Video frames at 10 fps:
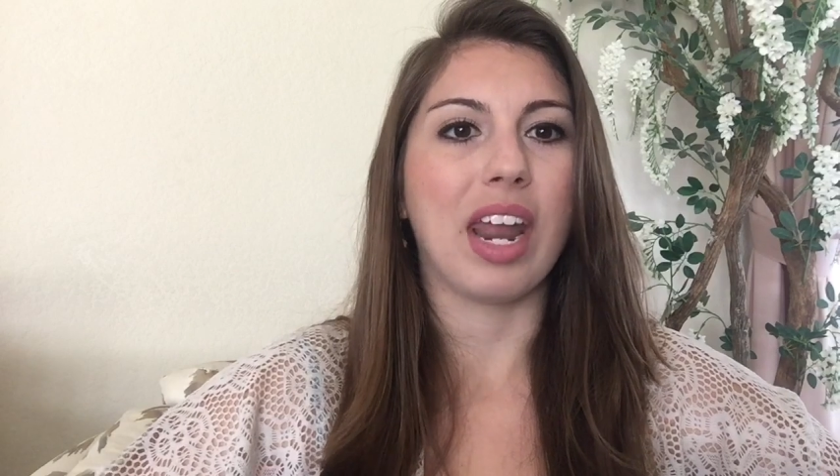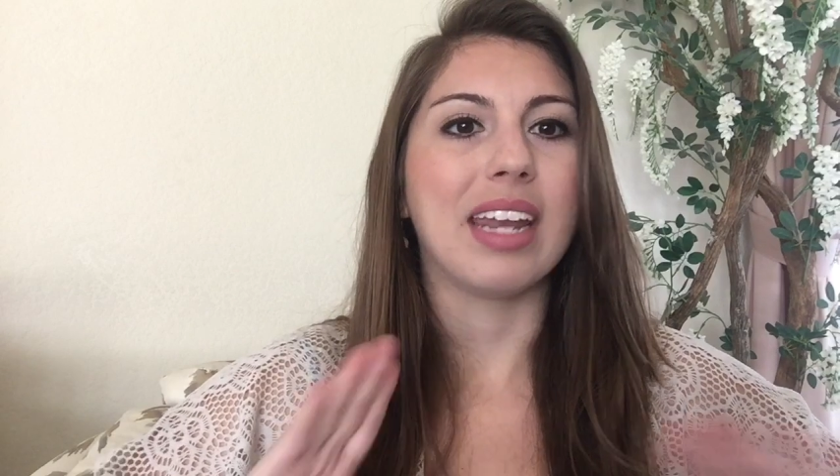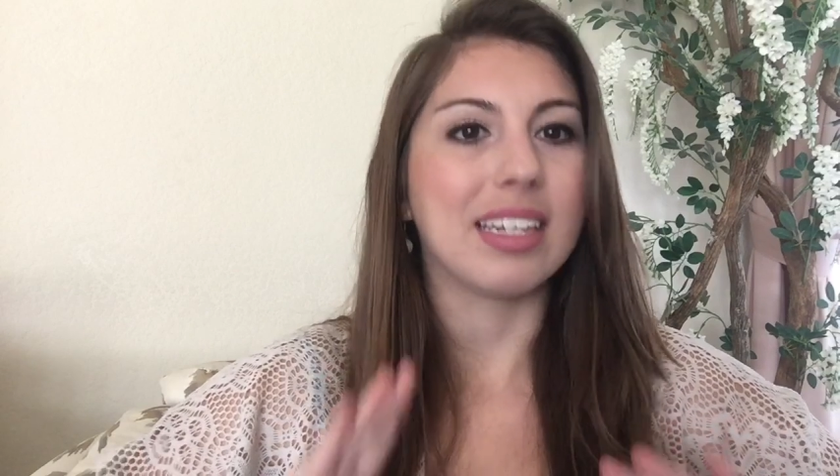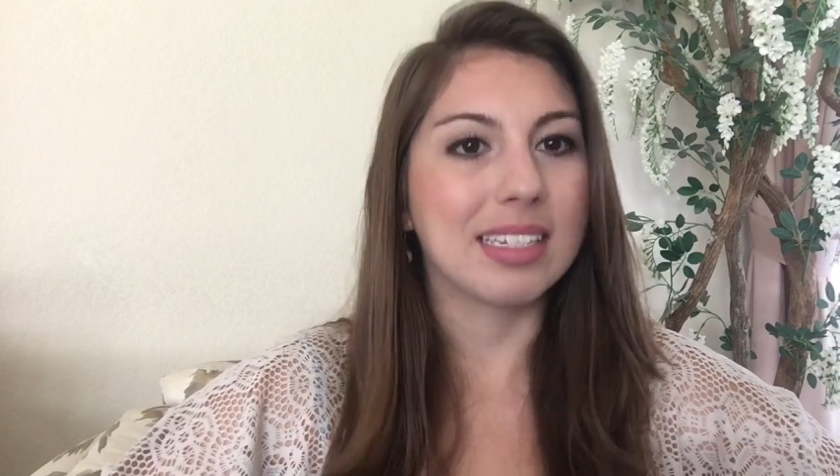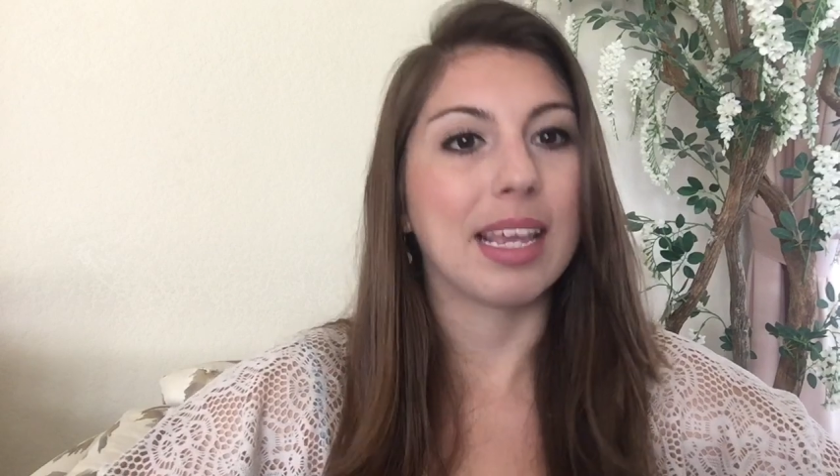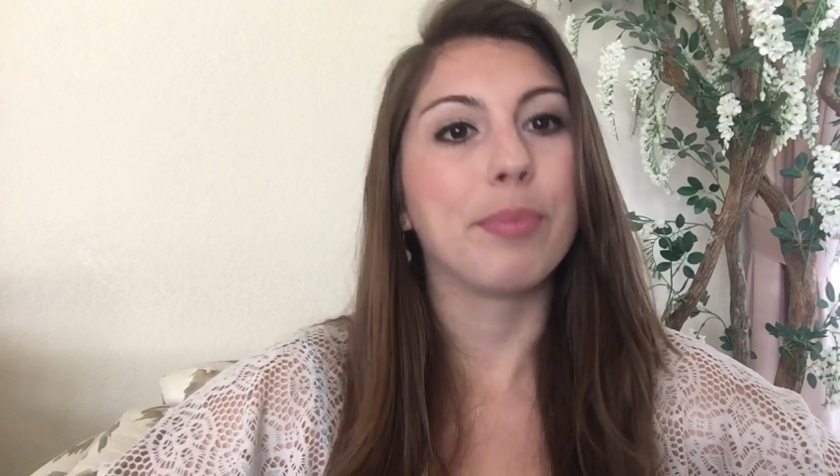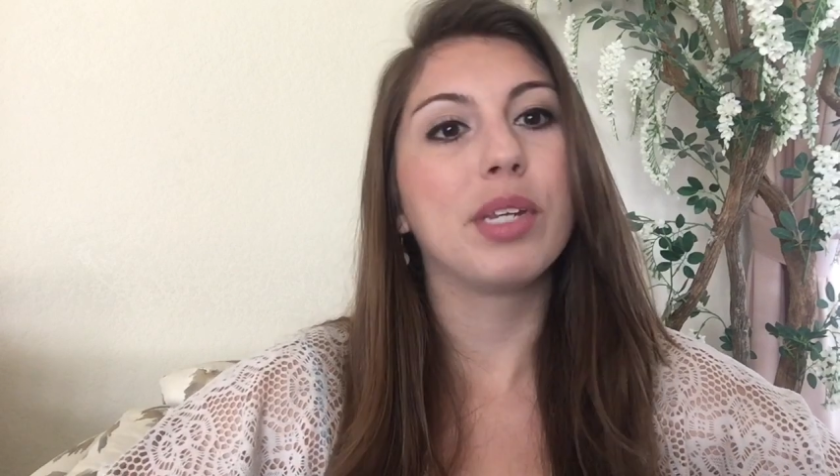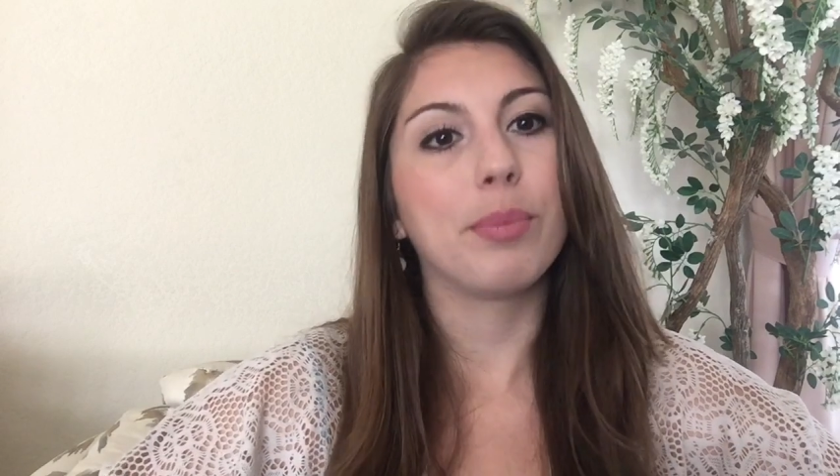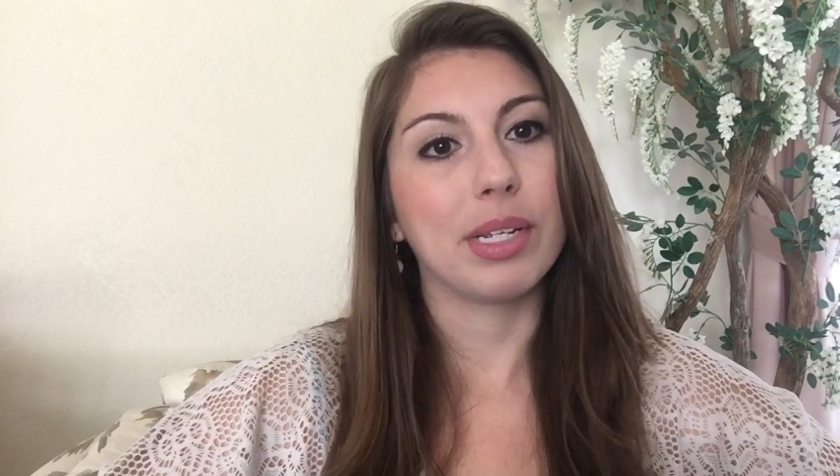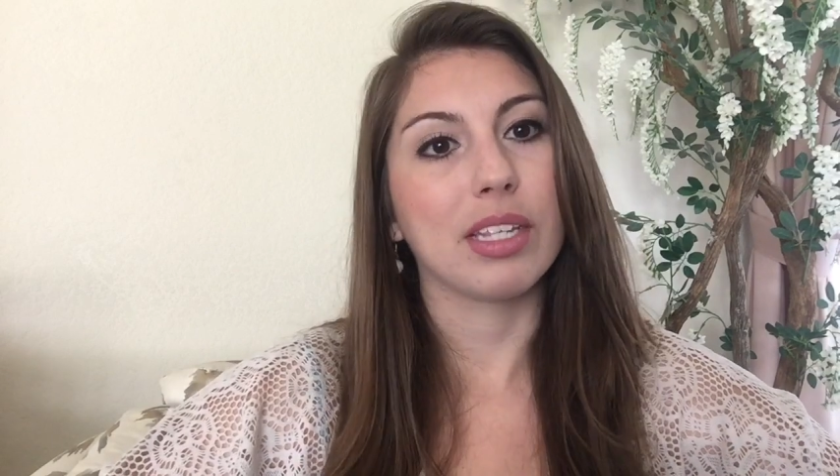and I had
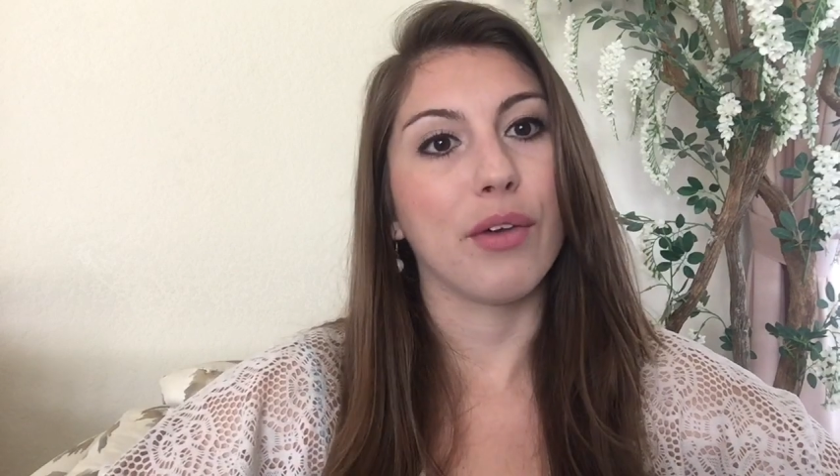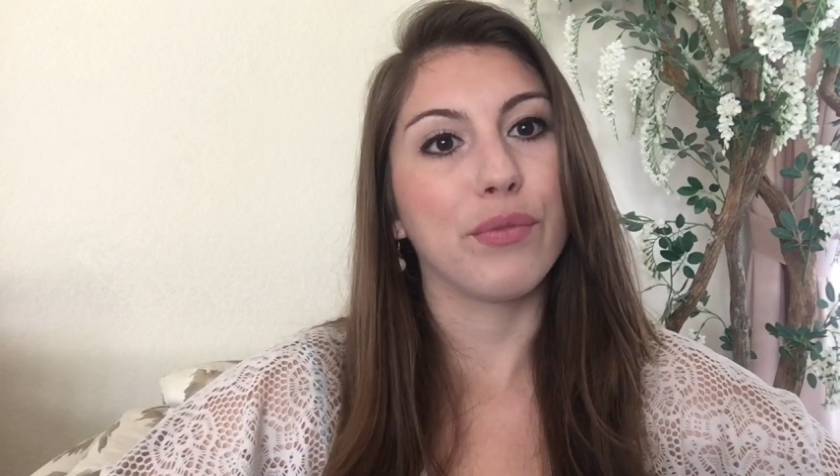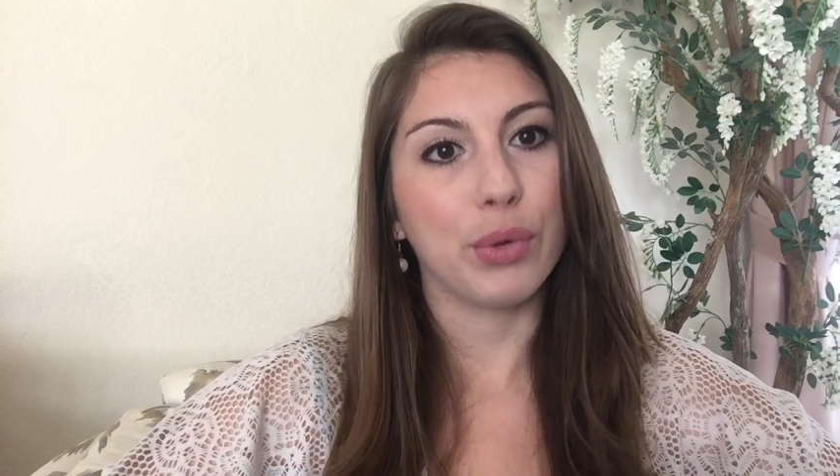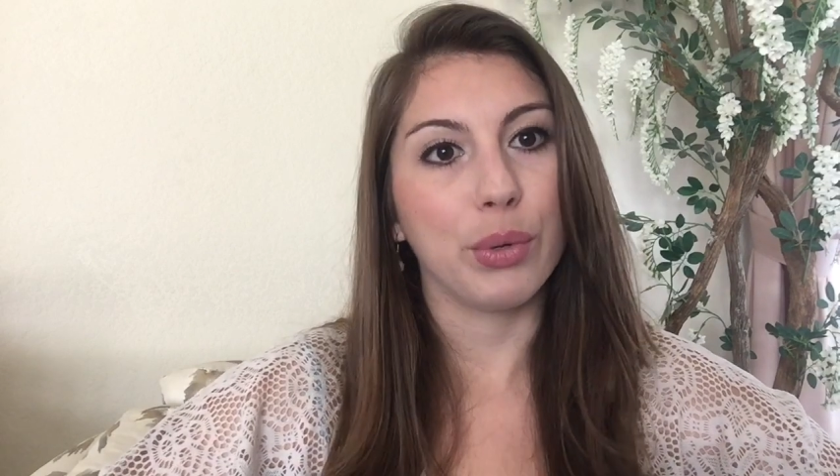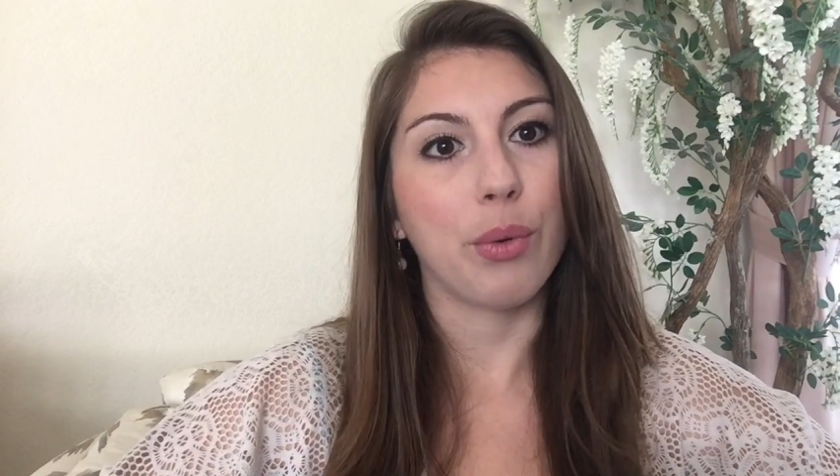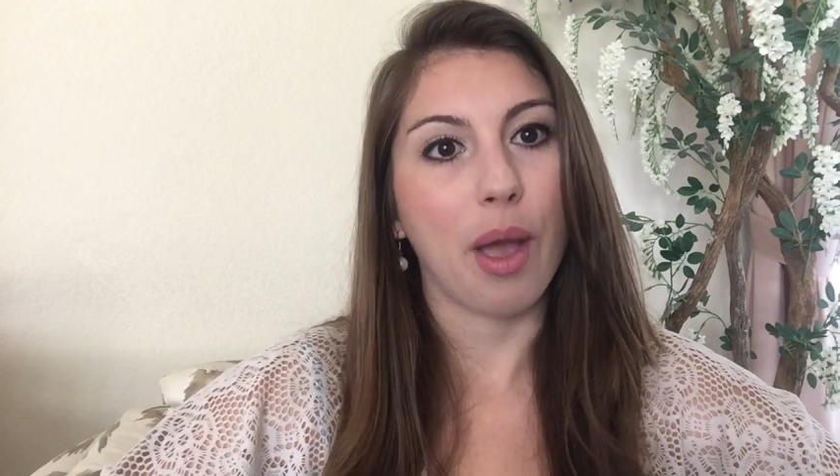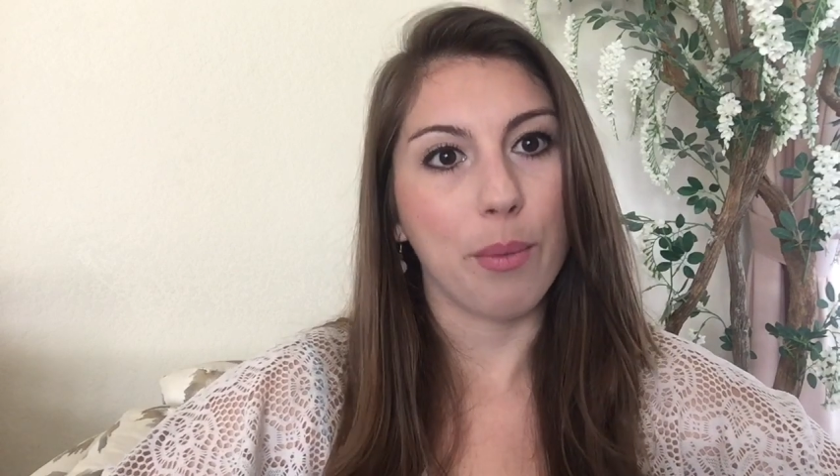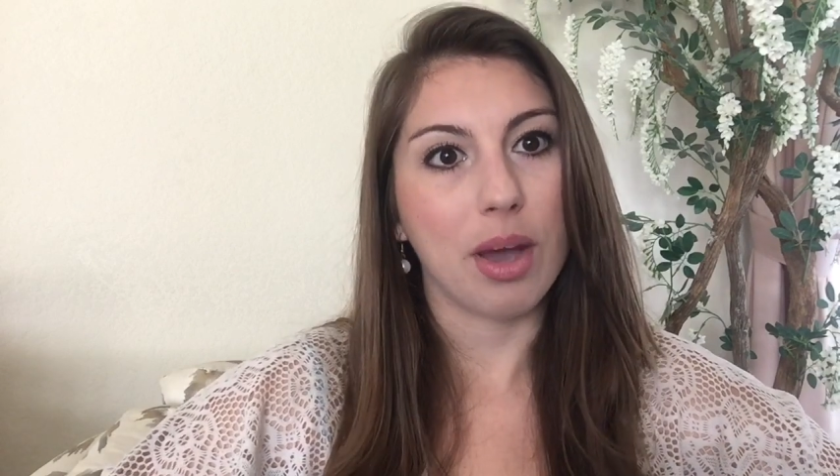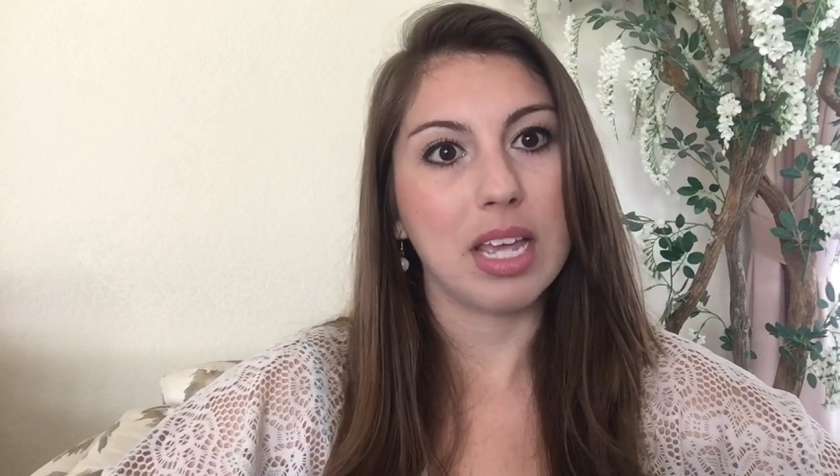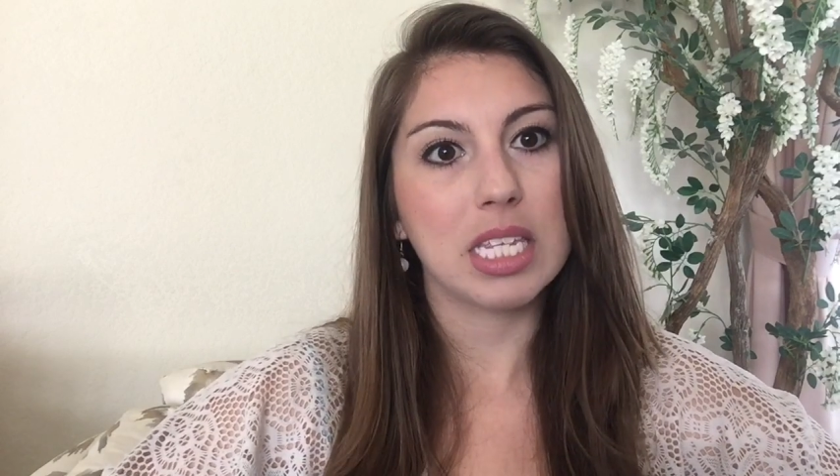accepted myself for who I
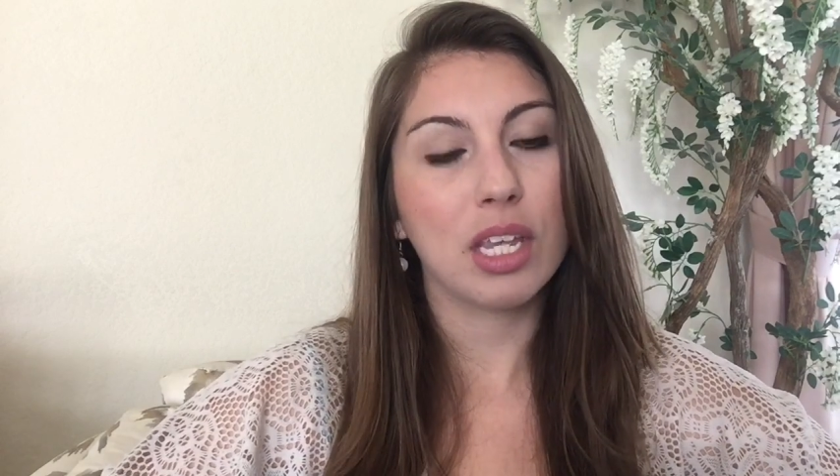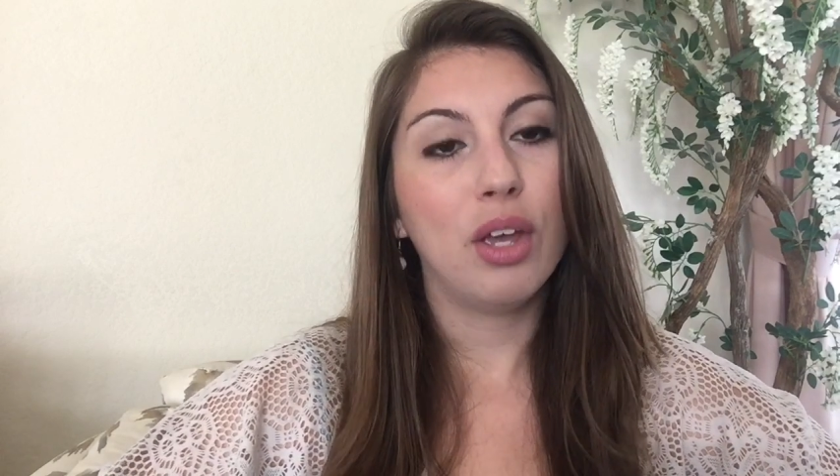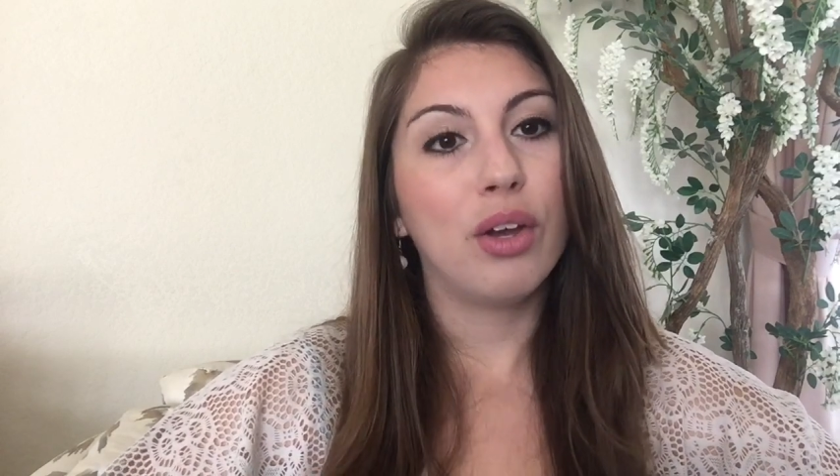was